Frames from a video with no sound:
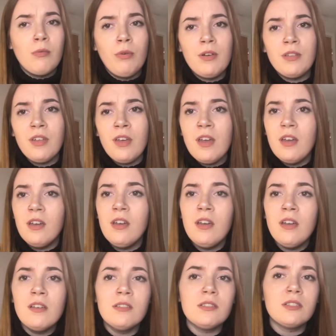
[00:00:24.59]
with
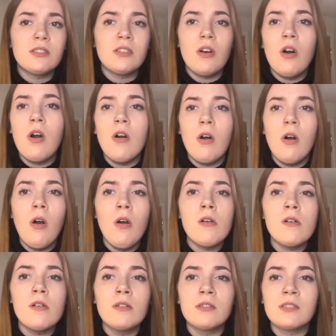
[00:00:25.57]
his
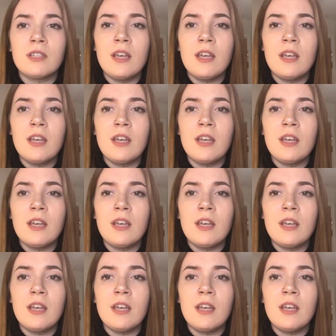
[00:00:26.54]
song,